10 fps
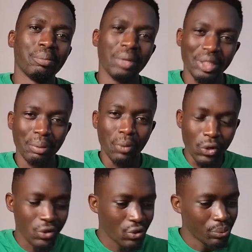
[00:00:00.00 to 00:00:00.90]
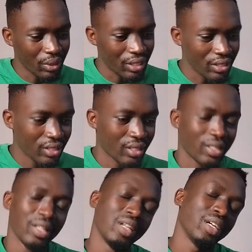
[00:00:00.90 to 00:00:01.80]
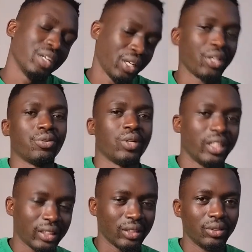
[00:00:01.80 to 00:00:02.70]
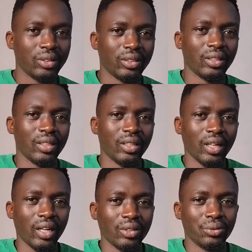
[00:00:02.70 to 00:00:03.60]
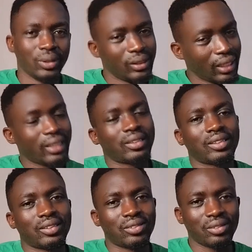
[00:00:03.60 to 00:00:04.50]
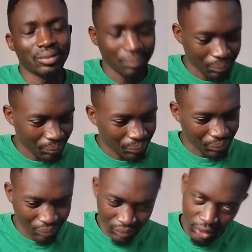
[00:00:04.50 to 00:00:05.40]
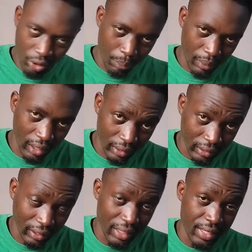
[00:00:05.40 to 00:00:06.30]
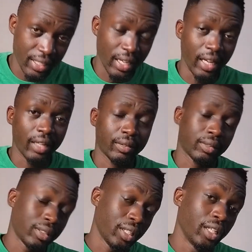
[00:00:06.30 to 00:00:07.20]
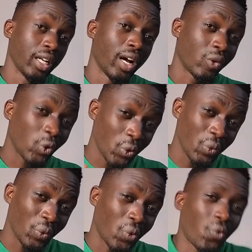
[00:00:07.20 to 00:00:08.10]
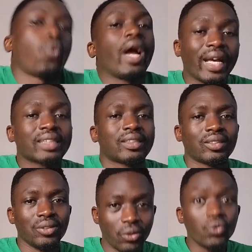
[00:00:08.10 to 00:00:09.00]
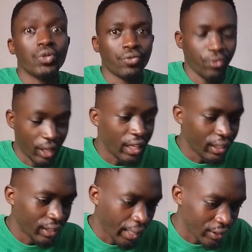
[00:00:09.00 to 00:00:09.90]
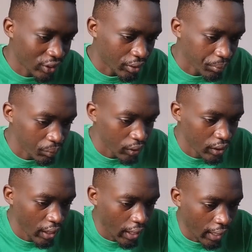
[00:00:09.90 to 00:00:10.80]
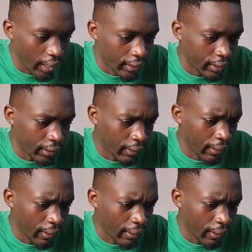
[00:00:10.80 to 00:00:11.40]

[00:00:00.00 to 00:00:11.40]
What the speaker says: metabolism is regulated, and with that your plant is in a quiet, good feeding nature. And